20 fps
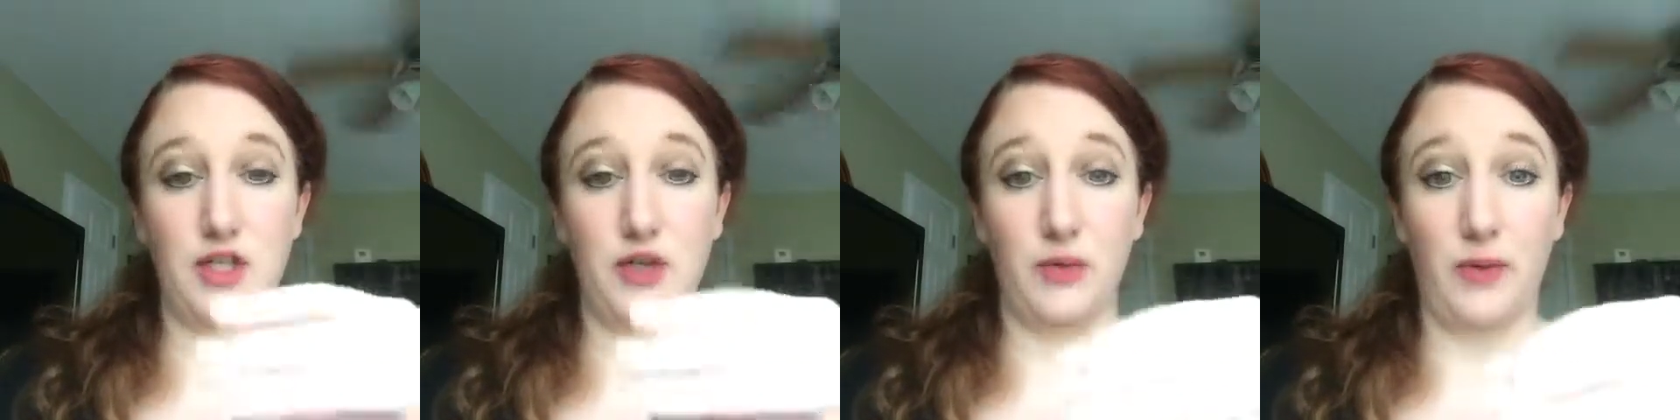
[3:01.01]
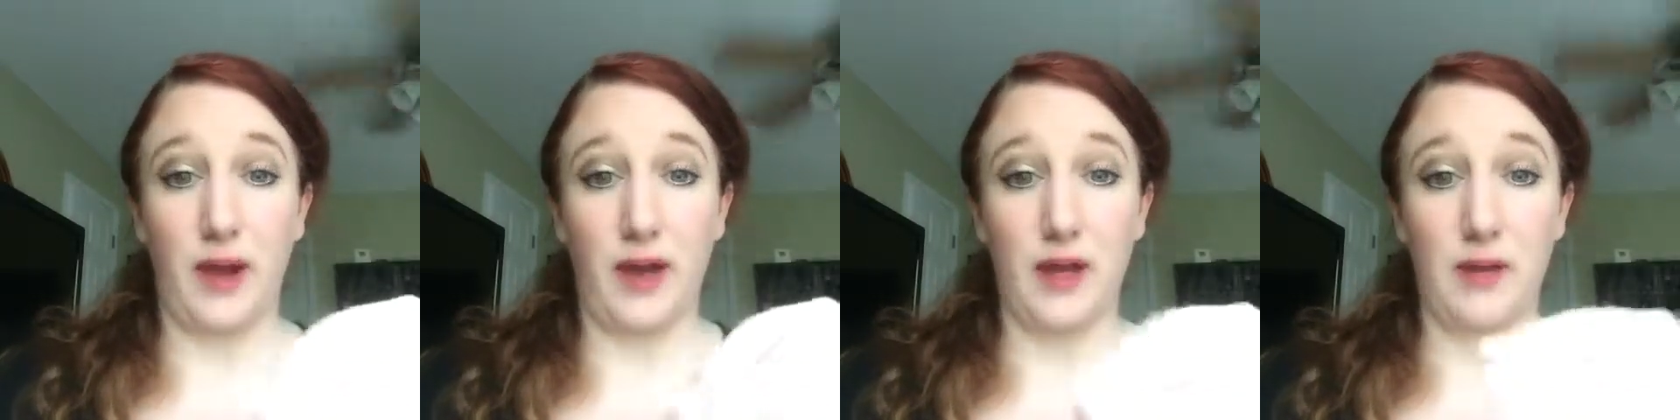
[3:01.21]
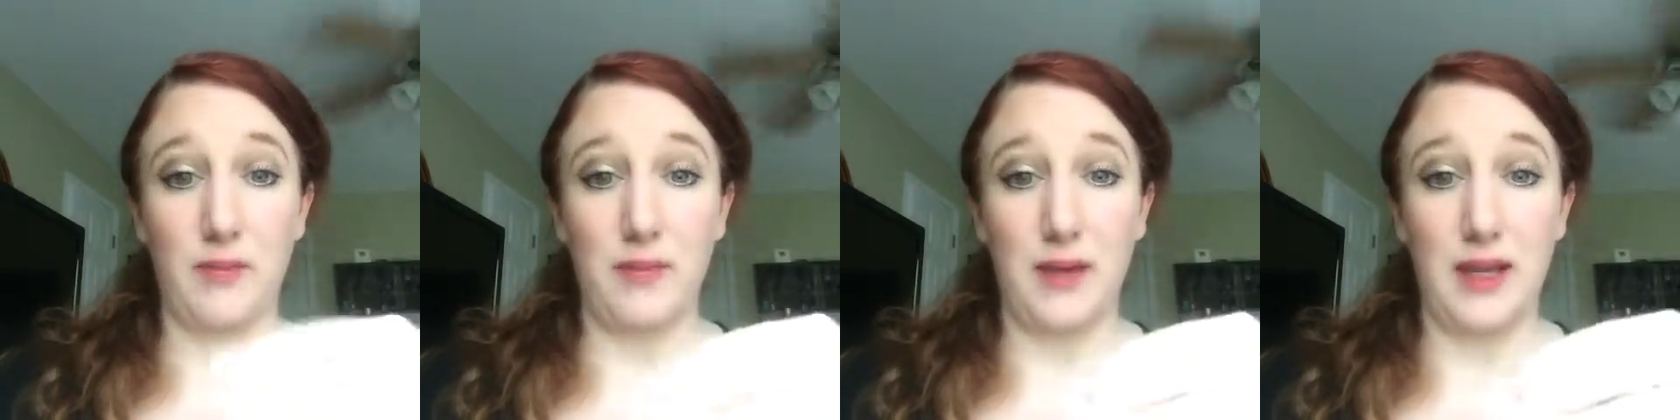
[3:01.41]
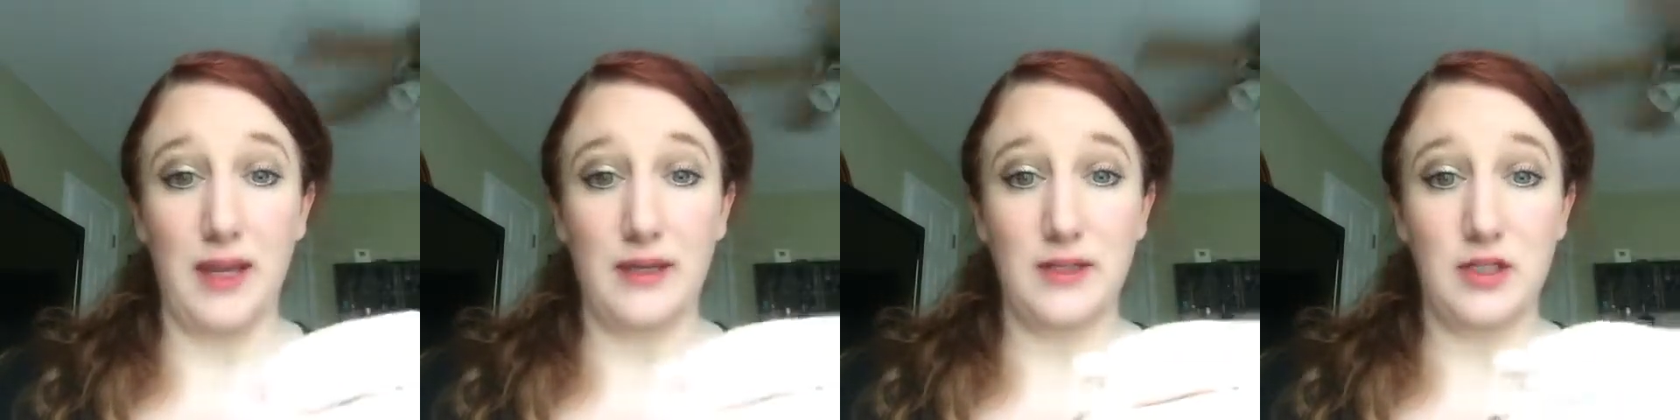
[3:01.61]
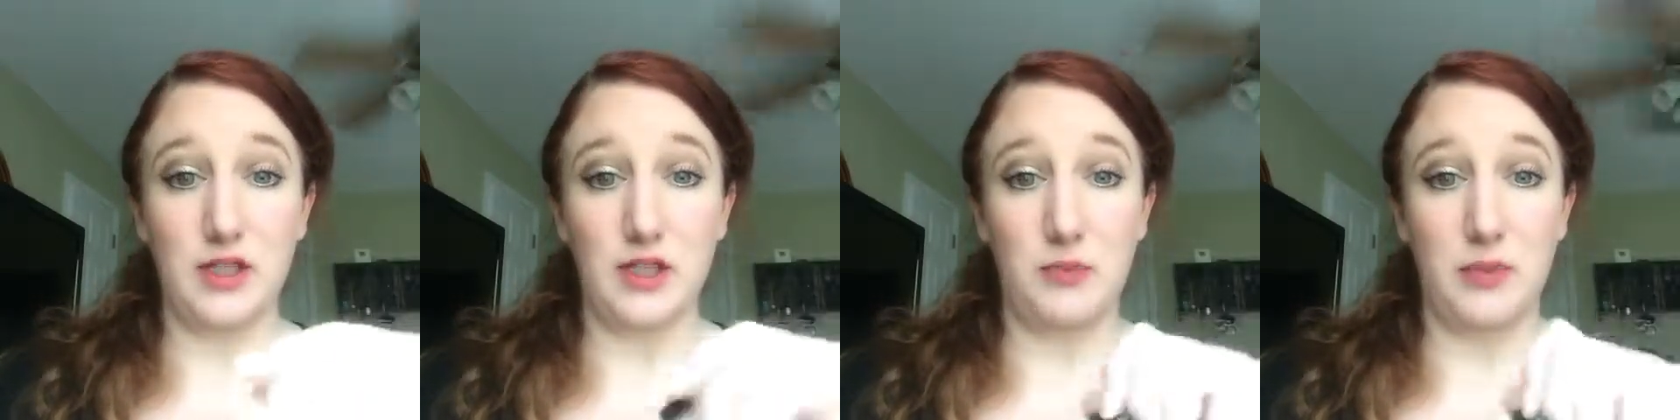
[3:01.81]
do
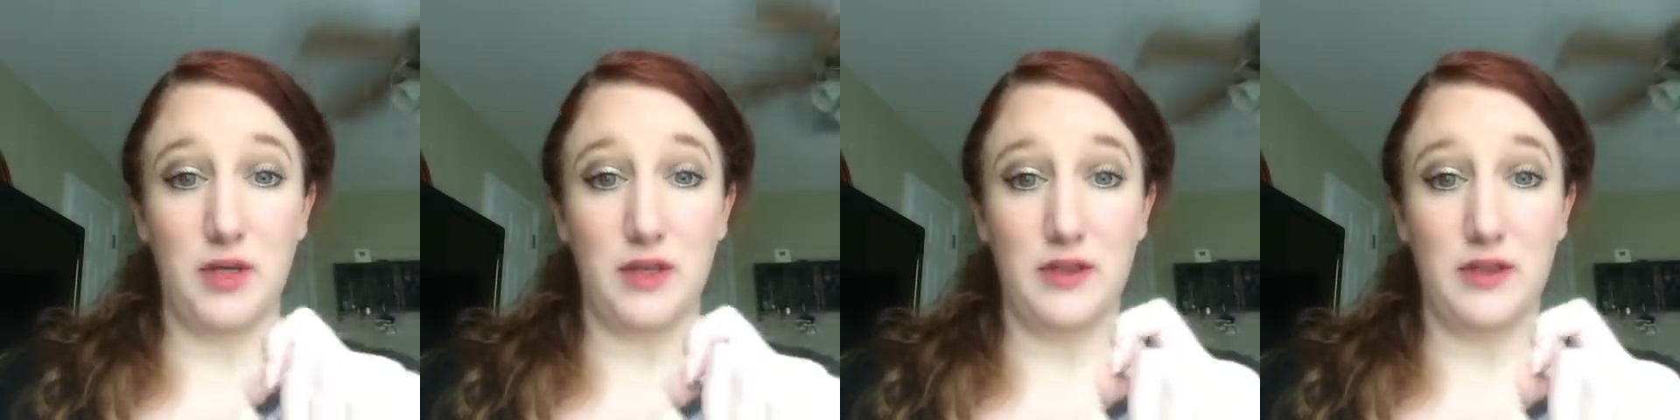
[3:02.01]
recommend